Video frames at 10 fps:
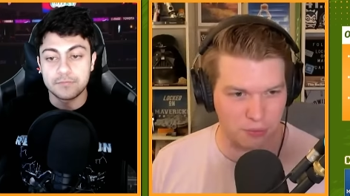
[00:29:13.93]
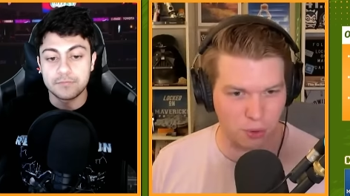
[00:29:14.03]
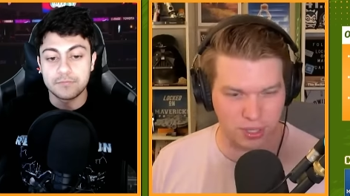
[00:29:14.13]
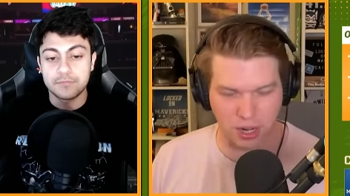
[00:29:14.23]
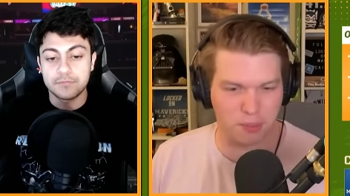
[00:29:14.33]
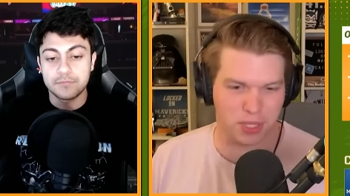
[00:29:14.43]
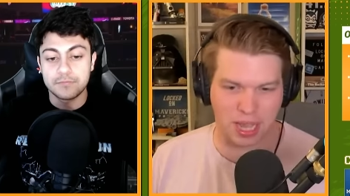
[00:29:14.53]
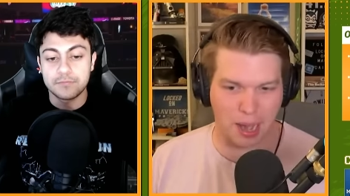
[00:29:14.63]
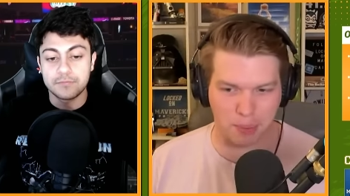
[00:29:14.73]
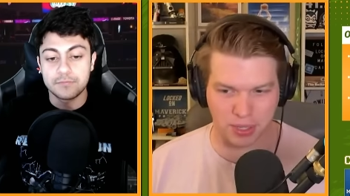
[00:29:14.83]
Speaker 1: court, it's like almost the
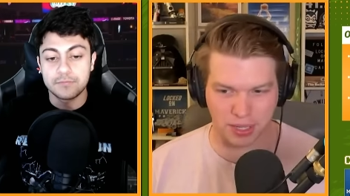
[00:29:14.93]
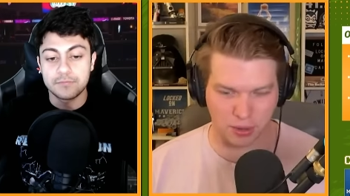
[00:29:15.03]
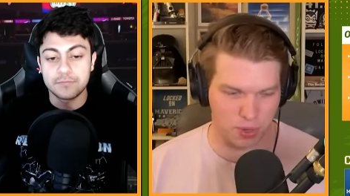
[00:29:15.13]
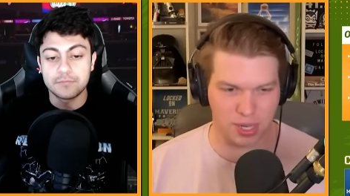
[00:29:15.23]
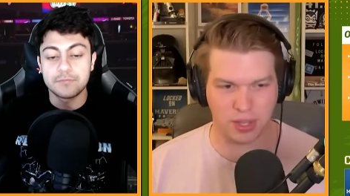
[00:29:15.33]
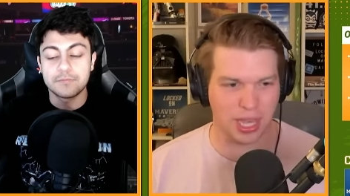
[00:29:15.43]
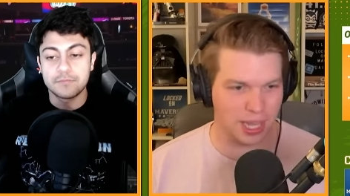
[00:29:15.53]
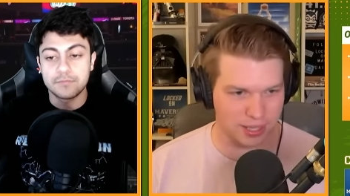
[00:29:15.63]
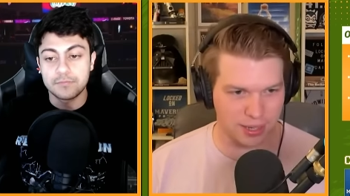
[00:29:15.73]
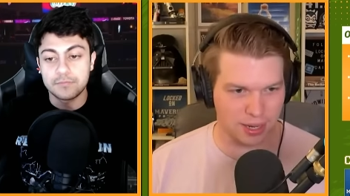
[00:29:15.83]
opposite. It's like when he
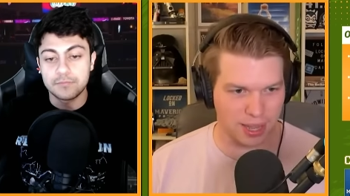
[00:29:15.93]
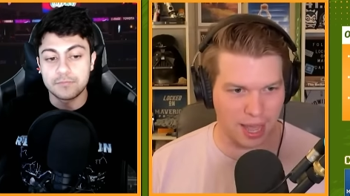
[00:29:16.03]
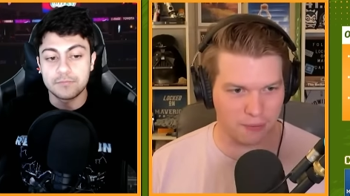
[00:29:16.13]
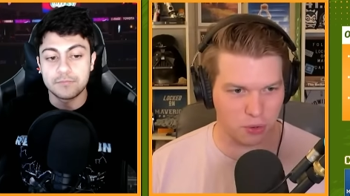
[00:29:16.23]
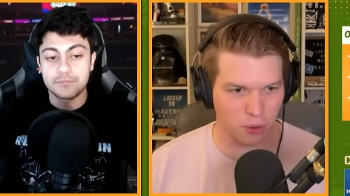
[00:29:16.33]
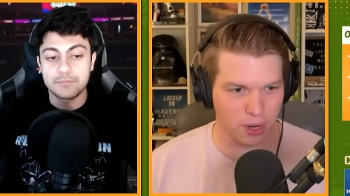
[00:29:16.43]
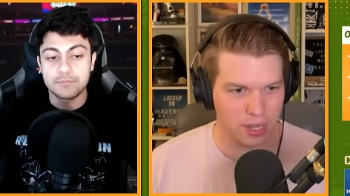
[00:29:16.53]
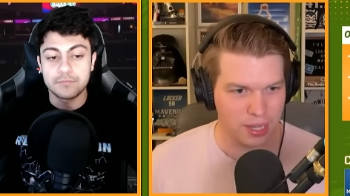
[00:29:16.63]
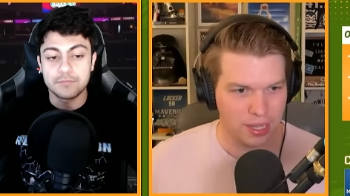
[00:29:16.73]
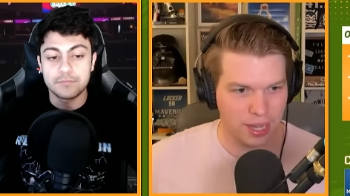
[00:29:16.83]
gets stuck in the half court,
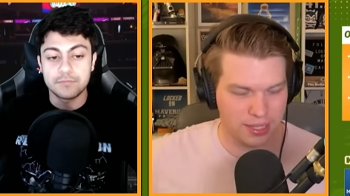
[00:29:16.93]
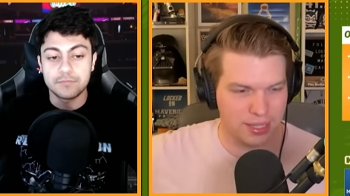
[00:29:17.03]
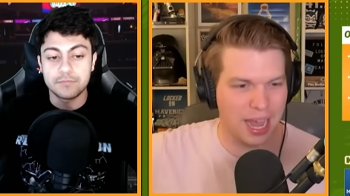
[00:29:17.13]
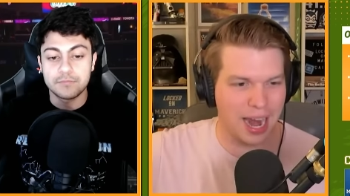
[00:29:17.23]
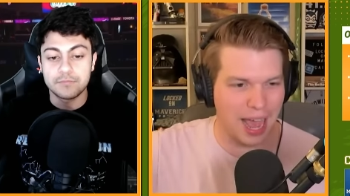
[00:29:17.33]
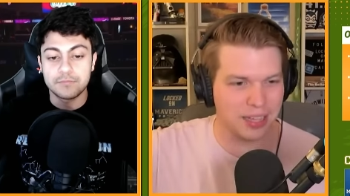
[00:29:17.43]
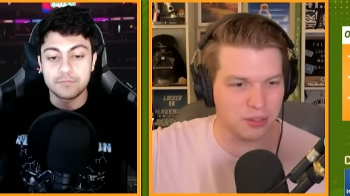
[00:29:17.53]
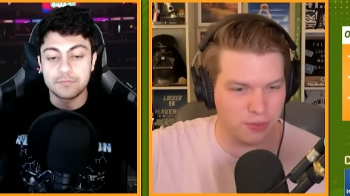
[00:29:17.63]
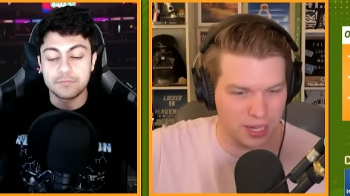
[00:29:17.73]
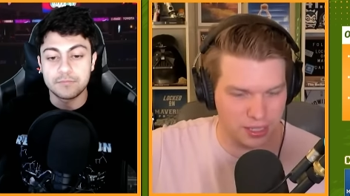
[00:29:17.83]
it's not as
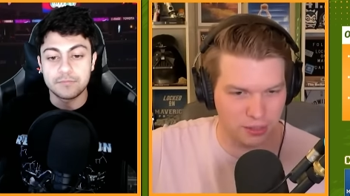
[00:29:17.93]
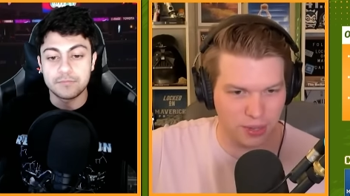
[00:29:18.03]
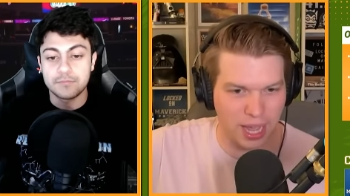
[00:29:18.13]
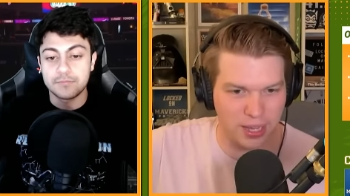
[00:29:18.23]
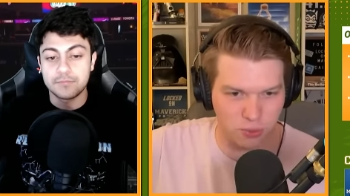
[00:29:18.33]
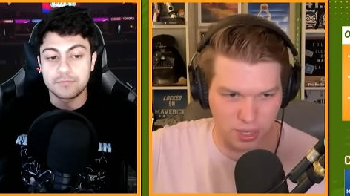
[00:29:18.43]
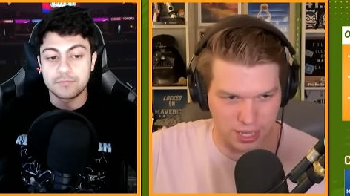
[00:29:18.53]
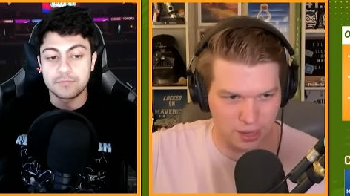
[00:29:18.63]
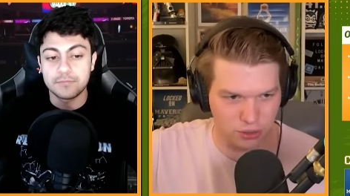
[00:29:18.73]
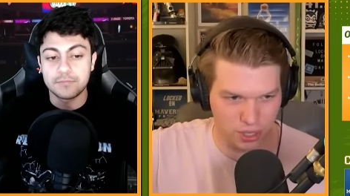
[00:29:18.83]
effective as when he's
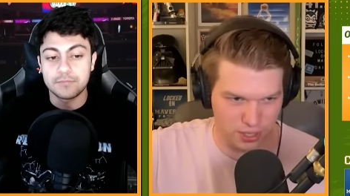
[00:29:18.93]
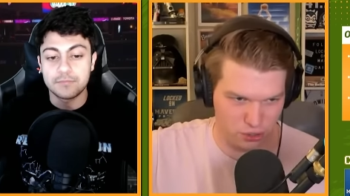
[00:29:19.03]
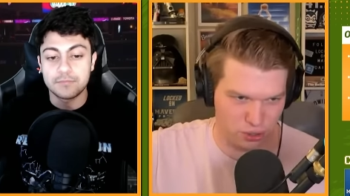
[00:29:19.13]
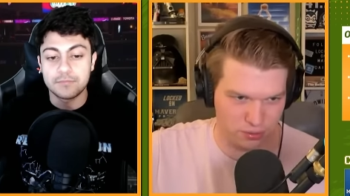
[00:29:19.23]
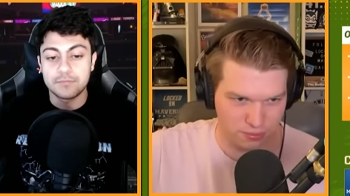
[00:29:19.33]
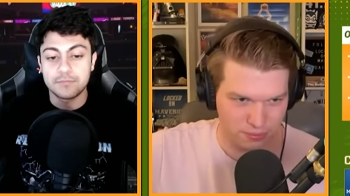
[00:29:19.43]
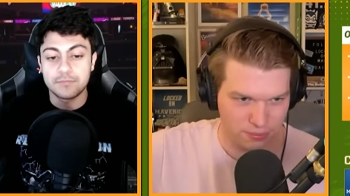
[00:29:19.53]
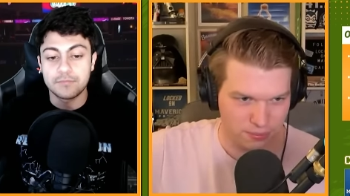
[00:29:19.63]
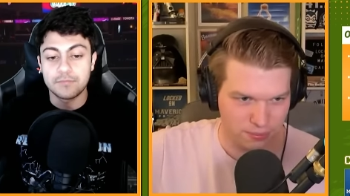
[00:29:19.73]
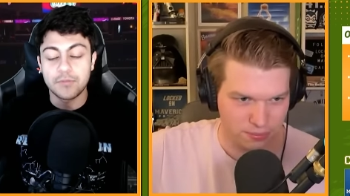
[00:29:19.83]
out in transition.
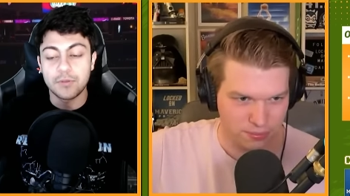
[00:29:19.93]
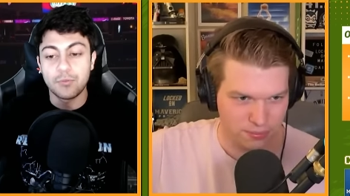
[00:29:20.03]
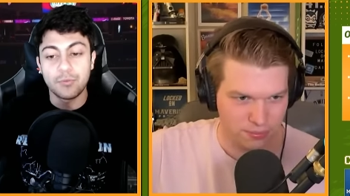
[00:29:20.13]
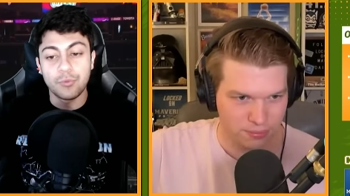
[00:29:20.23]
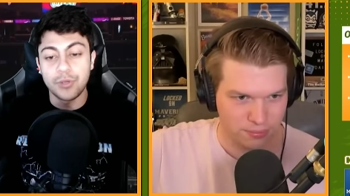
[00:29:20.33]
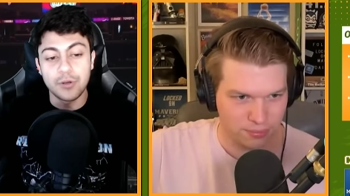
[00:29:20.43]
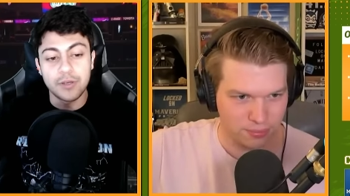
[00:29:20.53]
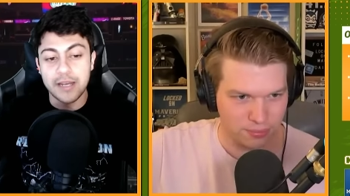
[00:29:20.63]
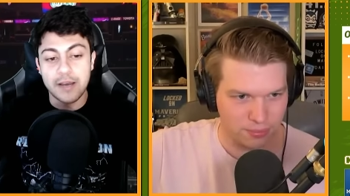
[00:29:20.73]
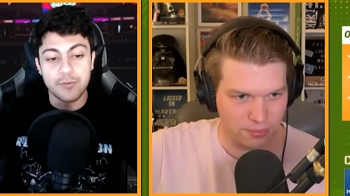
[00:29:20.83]
Speaker 2: We don't get
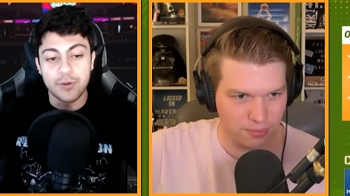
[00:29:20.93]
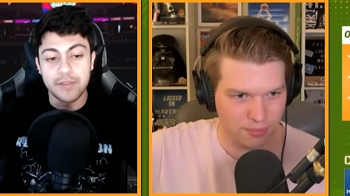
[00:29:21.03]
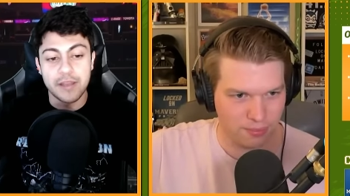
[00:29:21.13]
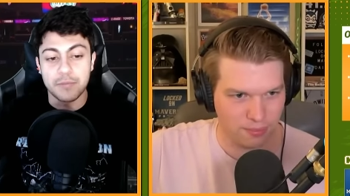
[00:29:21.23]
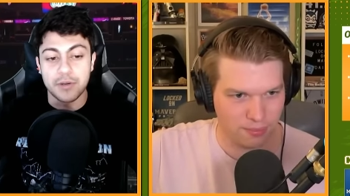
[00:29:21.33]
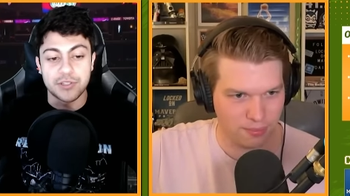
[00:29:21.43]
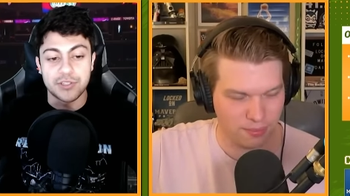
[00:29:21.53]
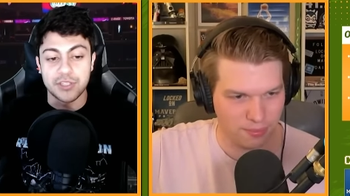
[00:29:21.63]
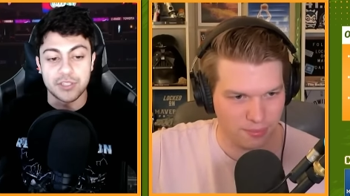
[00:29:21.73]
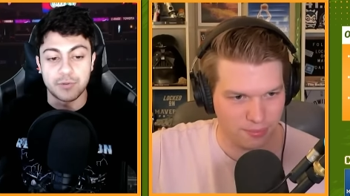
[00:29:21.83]
out and run that much
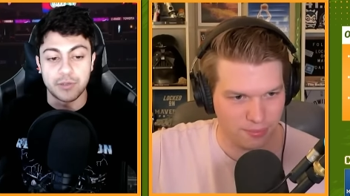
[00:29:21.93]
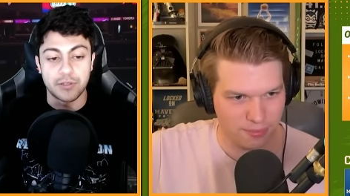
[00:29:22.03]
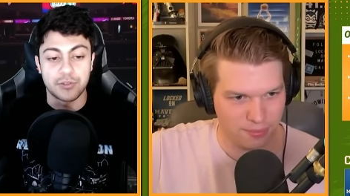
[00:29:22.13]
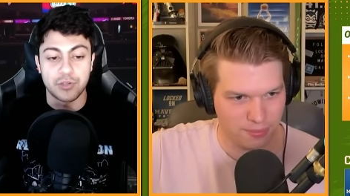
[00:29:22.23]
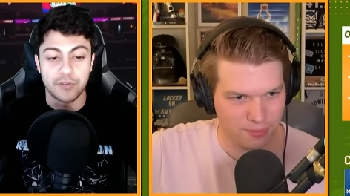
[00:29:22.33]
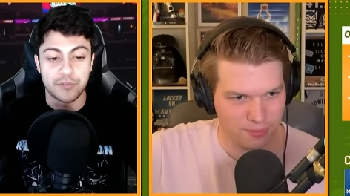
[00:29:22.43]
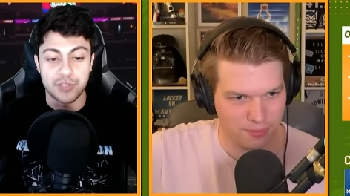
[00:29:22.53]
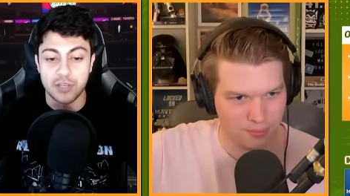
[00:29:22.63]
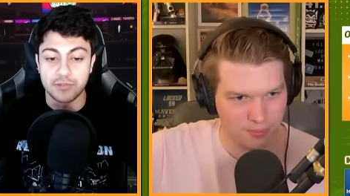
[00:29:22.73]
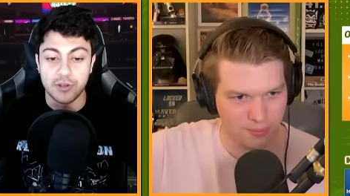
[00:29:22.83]
since we traded for
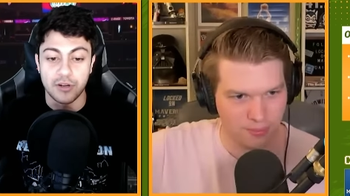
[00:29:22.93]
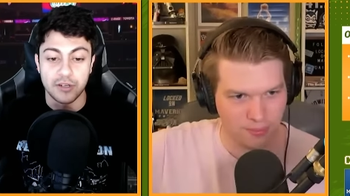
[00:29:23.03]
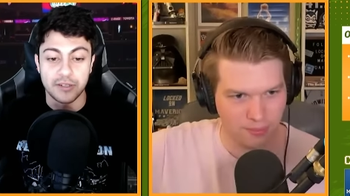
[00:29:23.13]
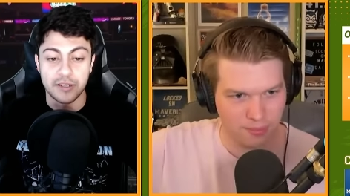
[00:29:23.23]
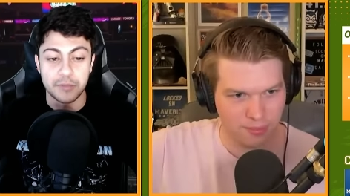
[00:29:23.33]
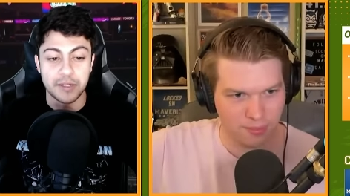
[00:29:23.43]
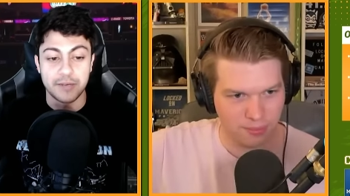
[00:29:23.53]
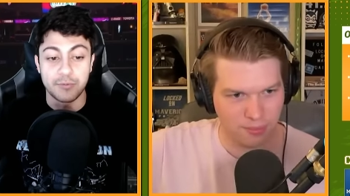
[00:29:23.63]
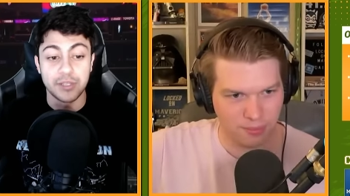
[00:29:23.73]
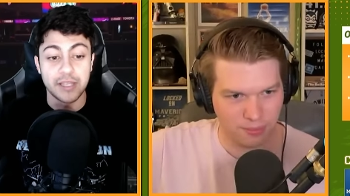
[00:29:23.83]
James Harden. I mean, it
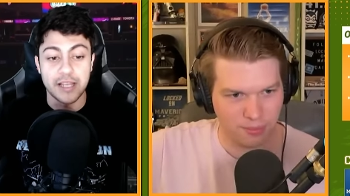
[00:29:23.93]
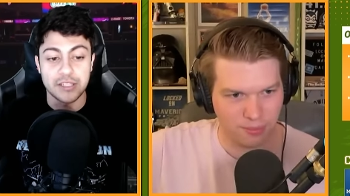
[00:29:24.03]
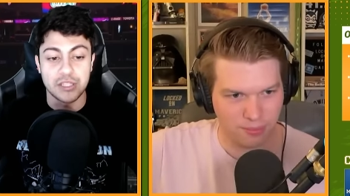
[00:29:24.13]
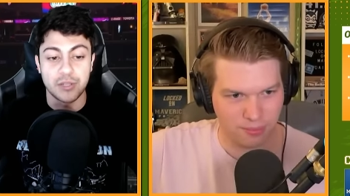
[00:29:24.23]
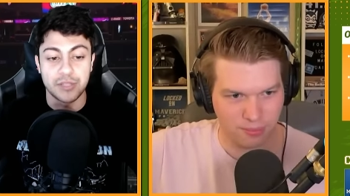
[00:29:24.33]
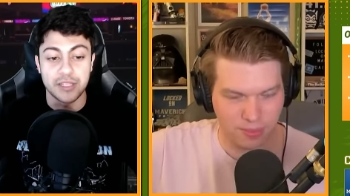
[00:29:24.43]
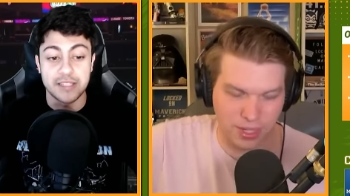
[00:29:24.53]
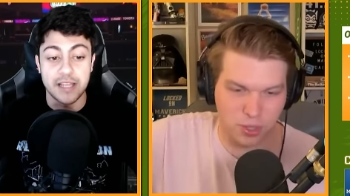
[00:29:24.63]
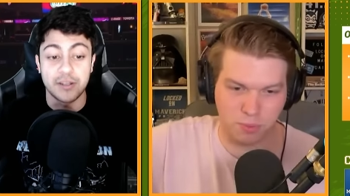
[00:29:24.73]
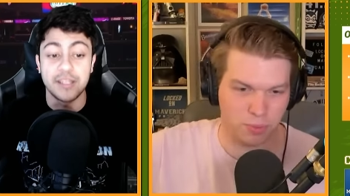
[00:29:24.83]
really has slowed things
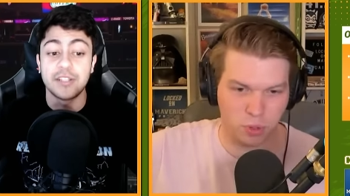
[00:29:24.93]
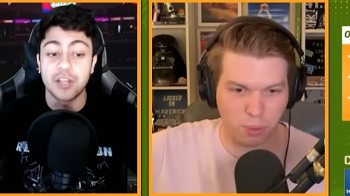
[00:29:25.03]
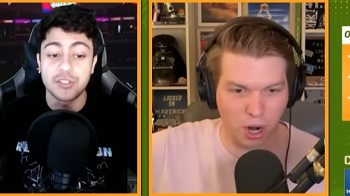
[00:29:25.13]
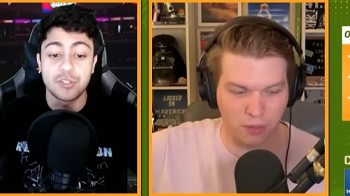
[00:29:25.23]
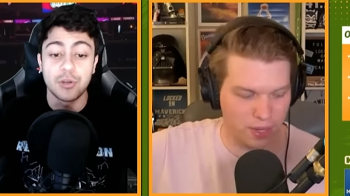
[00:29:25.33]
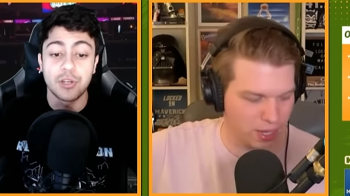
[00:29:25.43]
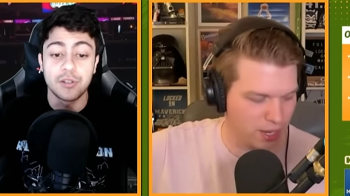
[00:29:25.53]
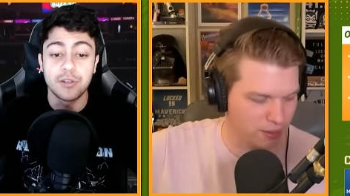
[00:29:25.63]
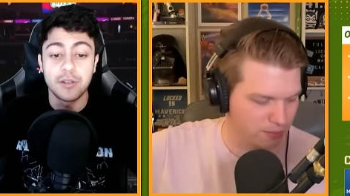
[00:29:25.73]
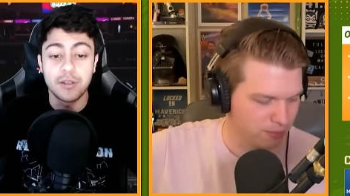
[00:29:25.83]
down. It's he does do it, yeah.